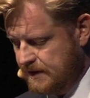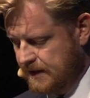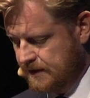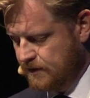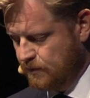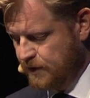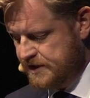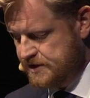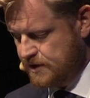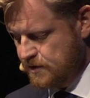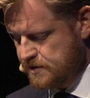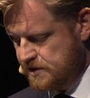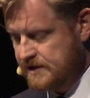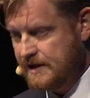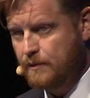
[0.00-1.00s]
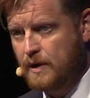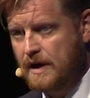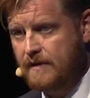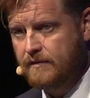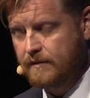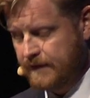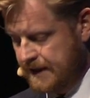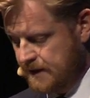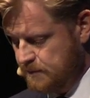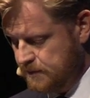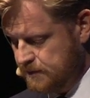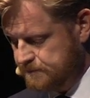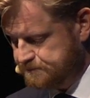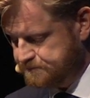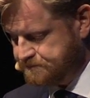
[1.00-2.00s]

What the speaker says: and the resources that we have available.